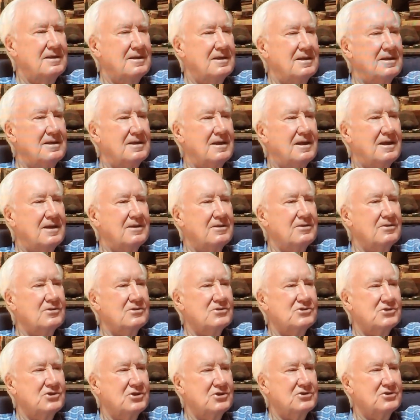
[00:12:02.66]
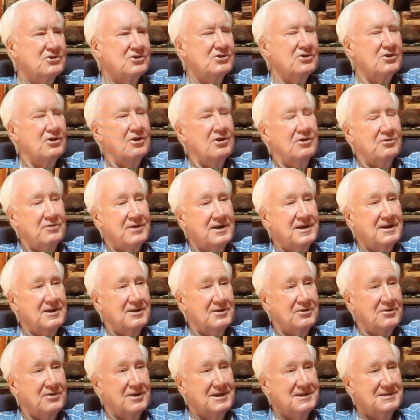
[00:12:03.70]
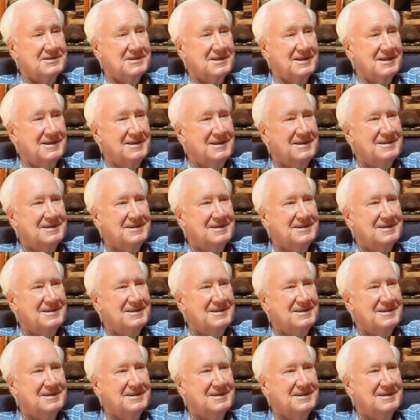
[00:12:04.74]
A lot of those searchers are already crazy.